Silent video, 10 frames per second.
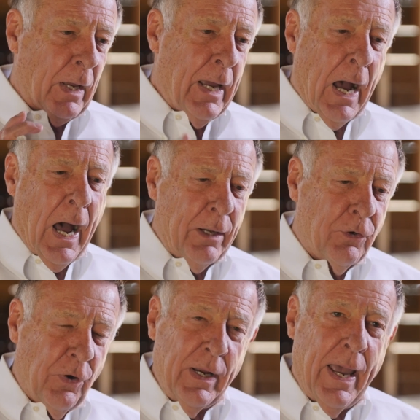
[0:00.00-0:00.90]
God
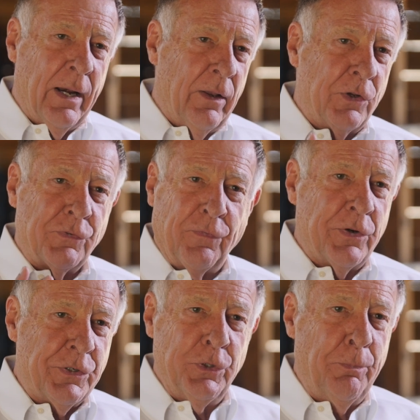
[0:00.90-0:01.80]
created those
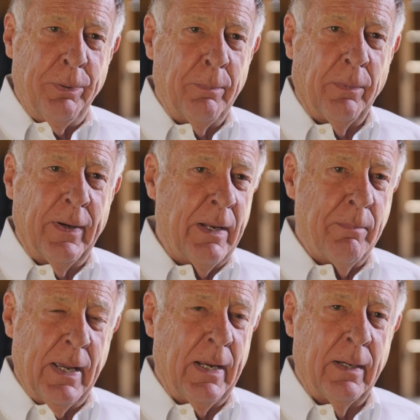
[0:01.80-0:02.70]
first two people that he
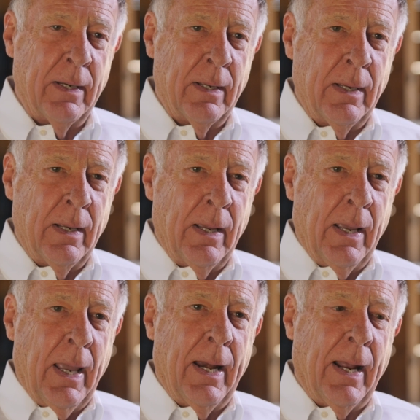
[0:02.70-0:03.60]
made.
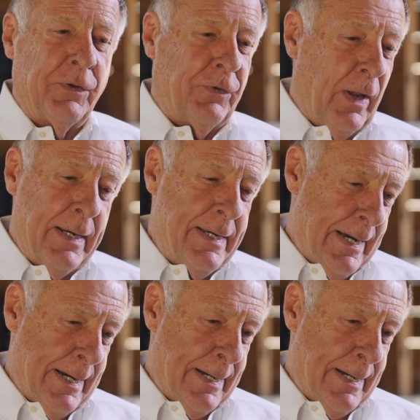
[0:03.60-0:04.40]
And I said,